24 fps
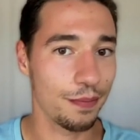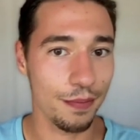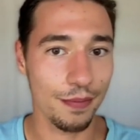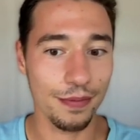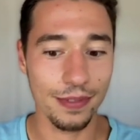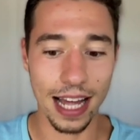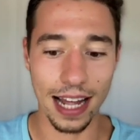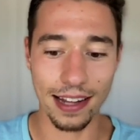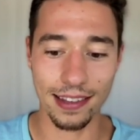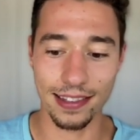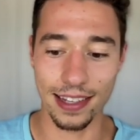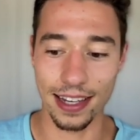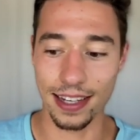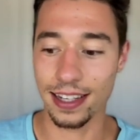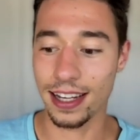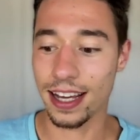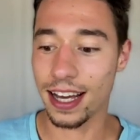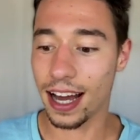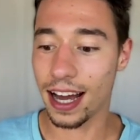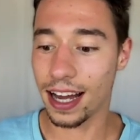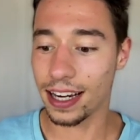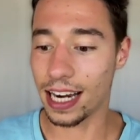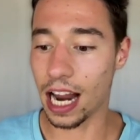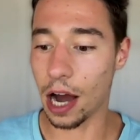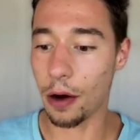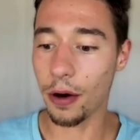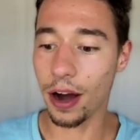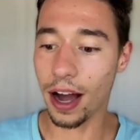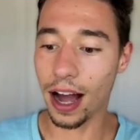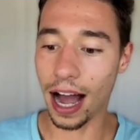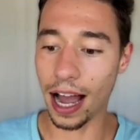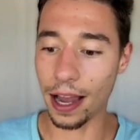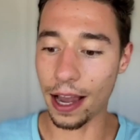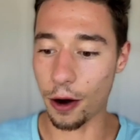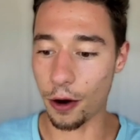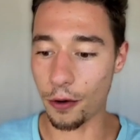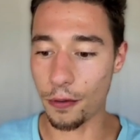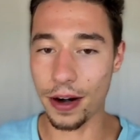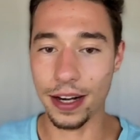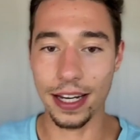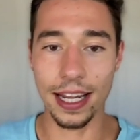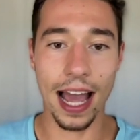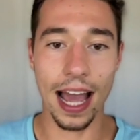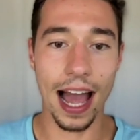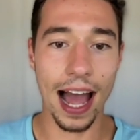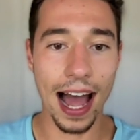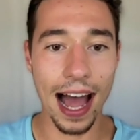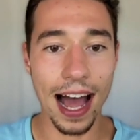That's it. Now, I already
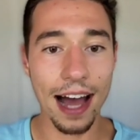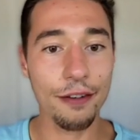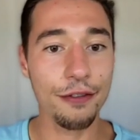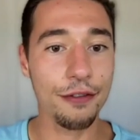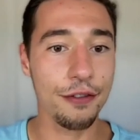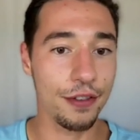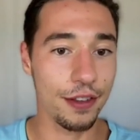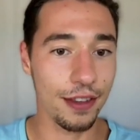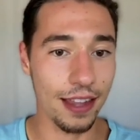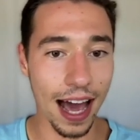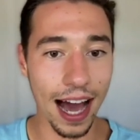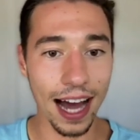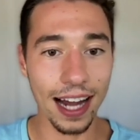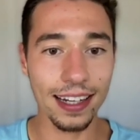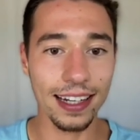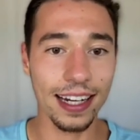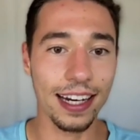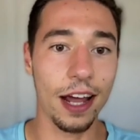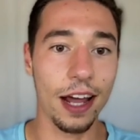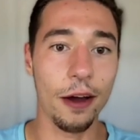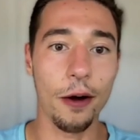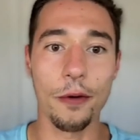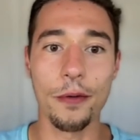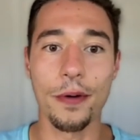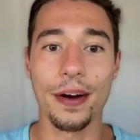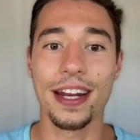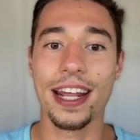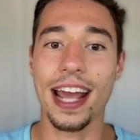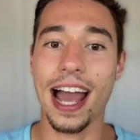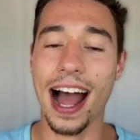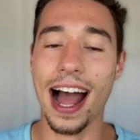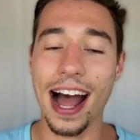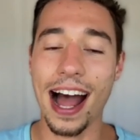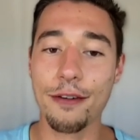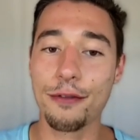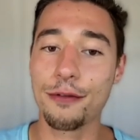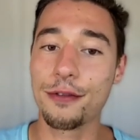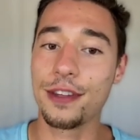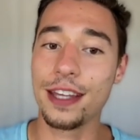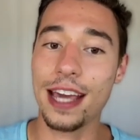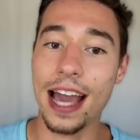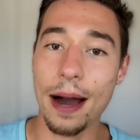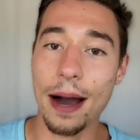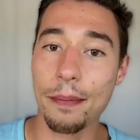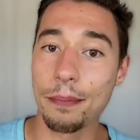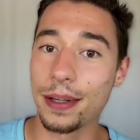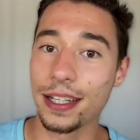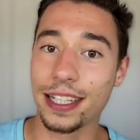have that and I already have the
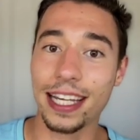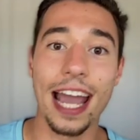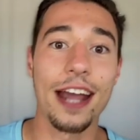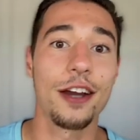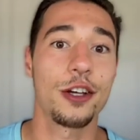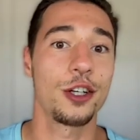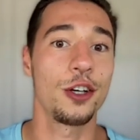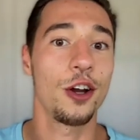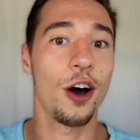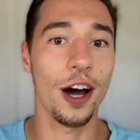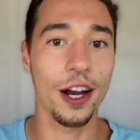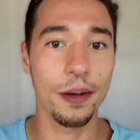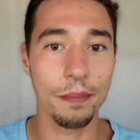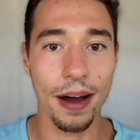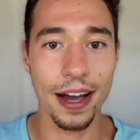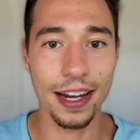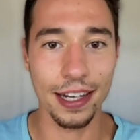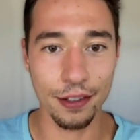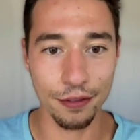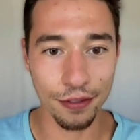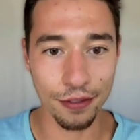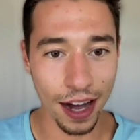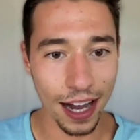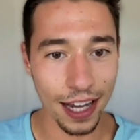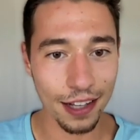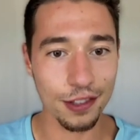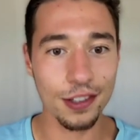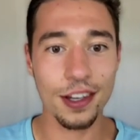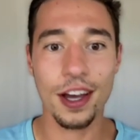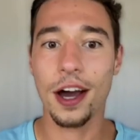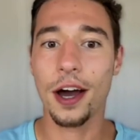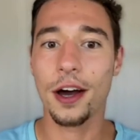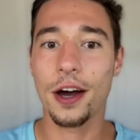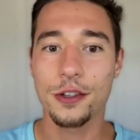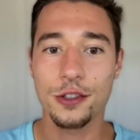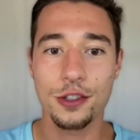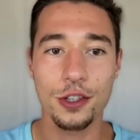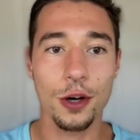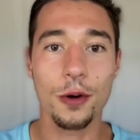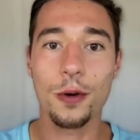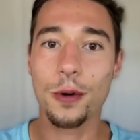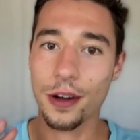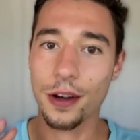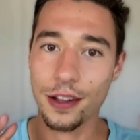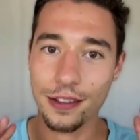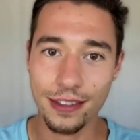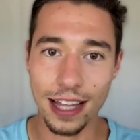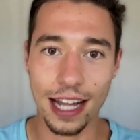application on my device,
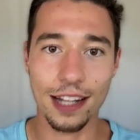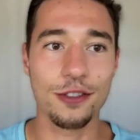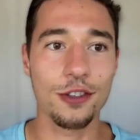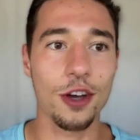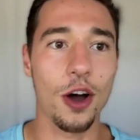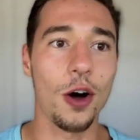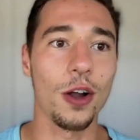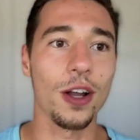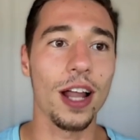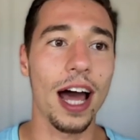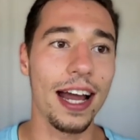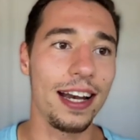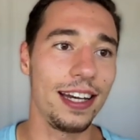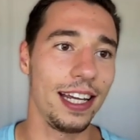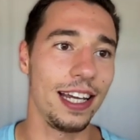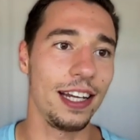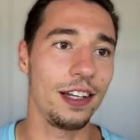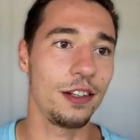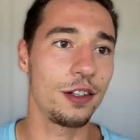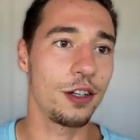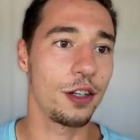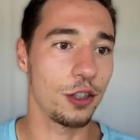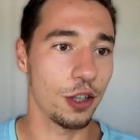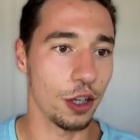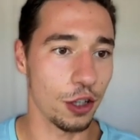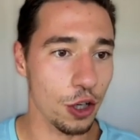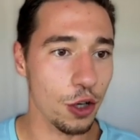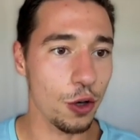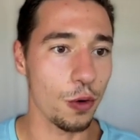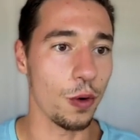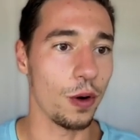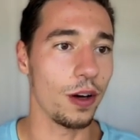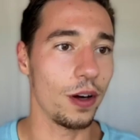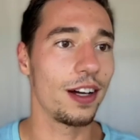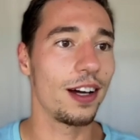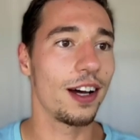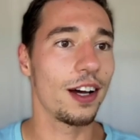so that's all I need to do.